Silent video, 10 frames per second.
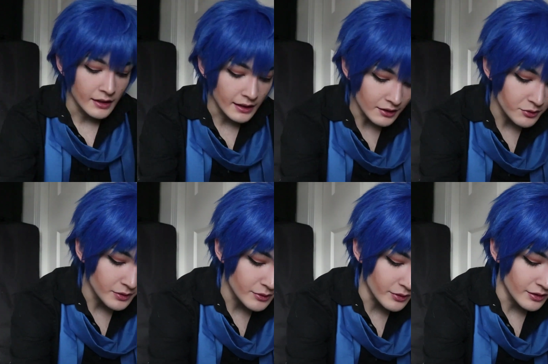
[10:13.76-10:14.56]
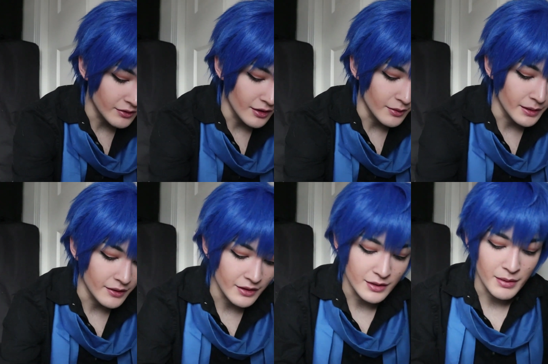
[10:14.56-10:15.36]
The next ones we're going to talk
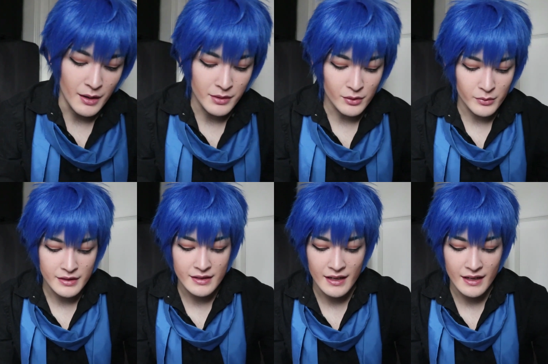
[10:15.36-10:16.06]
about is probably the ones